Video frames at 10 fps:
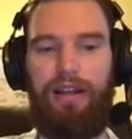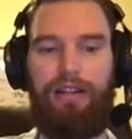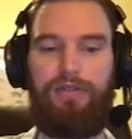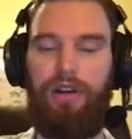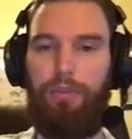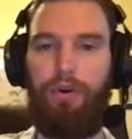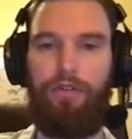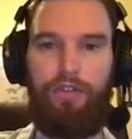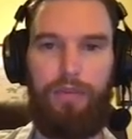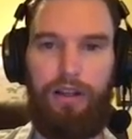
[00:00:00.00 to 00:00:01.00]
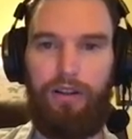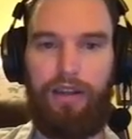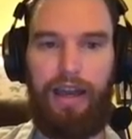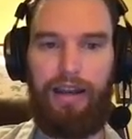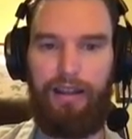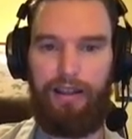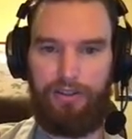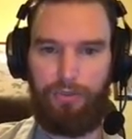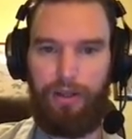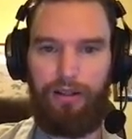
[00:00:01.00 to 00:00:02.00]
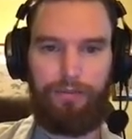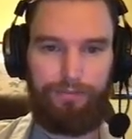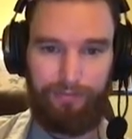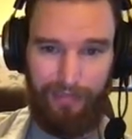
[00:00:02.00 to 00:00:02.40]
And it's very important for me to look at as well.